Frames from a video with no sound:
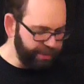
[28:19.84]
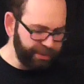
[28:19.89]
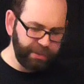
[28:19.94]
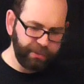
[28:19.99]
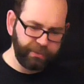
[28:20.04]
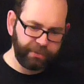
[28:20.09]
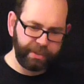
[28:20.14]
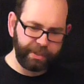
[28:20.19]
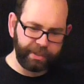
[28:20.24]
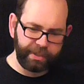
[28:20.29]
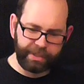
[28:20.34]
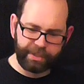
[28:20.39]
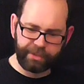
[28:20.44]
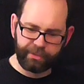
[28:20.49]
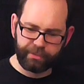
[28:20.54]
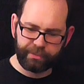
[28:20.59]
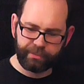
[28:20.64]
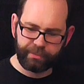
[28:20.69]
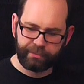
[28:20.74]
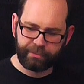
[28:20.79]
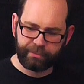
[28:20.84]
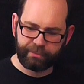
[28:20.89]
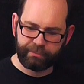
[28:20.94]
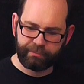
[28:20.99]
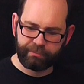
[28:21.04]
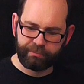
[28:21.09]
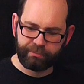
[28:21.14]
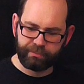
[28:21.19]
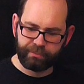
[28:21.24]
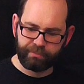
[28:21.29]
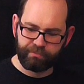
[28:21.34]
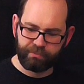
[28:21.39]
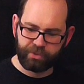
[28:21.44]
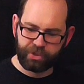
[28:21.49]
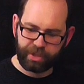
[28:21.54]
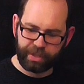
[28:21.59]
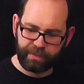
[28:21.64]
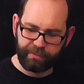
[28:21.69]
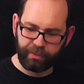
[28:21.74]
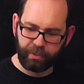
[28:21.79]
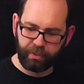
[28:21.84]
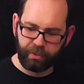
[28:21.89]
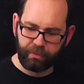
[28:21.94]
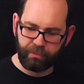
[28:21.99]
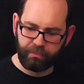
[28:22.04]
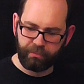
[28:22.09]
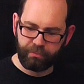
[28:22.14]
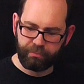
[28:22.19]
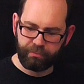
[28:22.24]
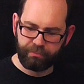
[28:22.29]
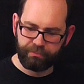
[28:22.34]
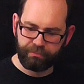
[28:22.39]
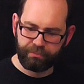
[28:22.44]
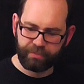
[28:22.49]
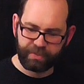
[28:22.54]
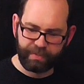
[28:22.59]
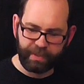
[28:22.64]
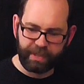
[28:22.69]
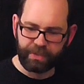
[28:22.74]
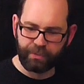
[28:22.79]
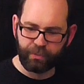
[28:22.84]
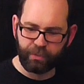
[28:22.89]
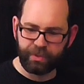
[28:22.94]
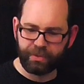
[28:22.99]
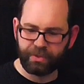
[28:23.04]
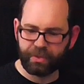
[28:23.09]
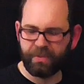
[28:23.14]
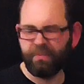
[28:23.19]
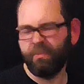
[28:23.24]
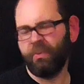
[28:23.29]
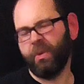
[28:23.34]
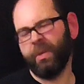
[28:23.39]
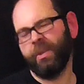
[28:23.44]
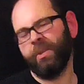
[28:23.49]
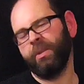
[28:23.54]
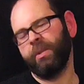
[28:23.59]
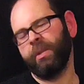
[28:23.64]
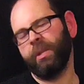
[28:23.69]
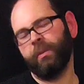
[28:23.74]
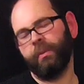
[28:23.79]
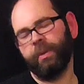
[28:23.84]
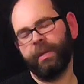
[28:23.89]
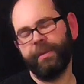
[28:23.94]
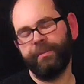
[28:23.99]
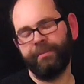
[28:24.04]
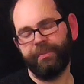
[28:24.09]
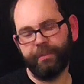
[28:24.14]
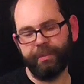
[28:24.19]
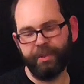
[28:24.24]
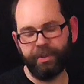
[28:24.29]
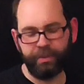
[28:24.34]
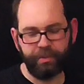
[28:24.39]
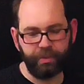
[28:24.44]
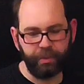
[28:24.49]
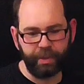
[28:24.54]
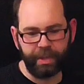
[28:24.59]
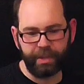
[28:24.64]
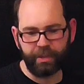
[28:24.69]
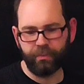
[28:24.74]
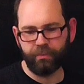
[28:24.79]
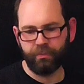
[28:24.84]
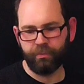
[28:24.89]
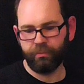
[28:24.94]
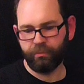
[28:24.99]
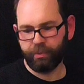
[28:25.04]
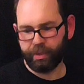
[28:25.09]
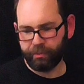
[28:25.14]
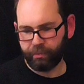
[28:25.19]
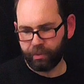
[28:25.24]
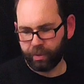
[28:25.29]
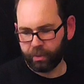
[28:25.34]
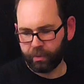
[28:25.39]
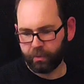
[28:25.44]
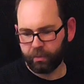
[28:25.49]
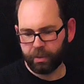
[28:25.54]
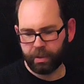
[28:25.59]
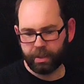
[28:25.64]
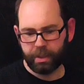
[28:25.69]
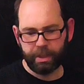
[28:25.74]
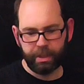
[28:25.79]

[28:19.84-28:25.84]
I still think leadership on Space Marines are pretty good in a way. I mean, you do get to re-roll.